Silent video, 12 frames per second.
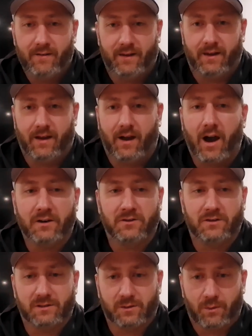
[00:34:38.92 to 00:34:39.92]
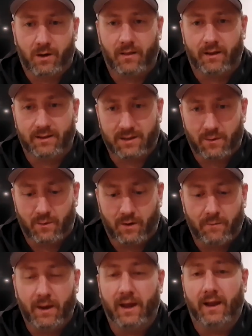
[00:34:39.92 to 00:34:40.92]
like hundreds of walleyes on
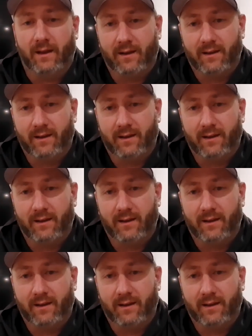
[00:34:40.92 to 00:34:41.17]
one bait.